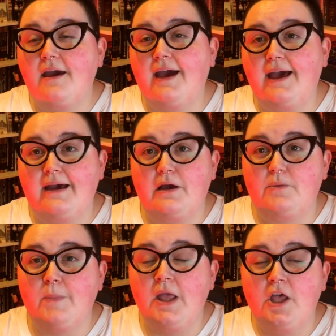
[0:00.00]

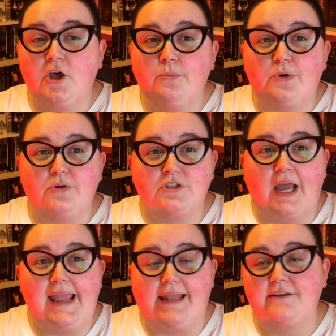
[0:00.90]
but
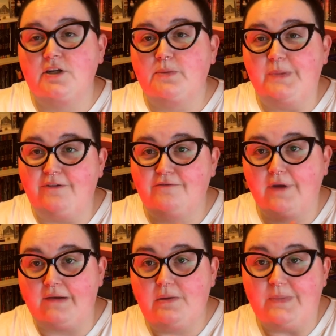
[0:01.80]
I ended up being
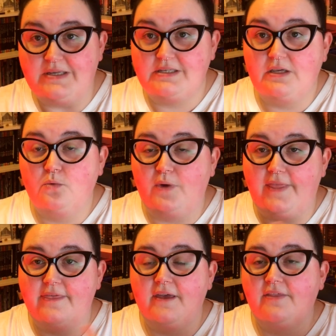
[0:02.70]
very busy with